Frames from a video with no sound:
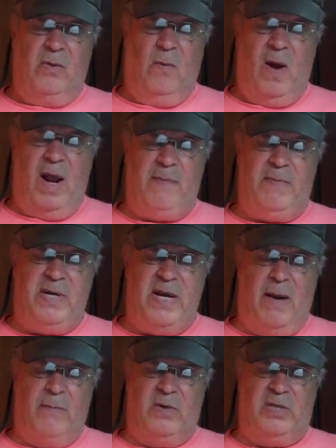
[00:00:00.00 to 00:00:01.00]
the
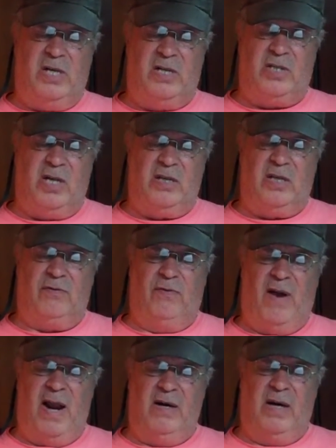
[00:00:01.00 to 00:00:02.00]
YBM resisting this
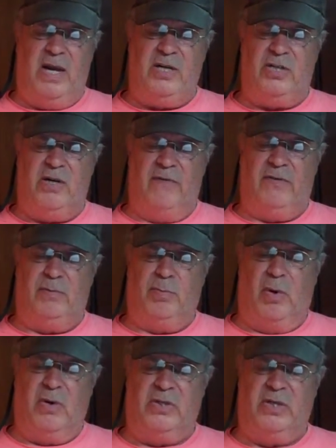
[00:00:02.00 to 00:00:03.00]
violation of his
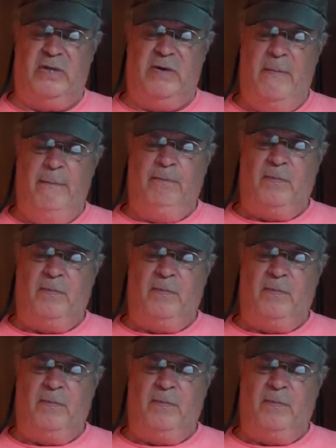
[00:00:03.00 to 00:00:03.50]
person,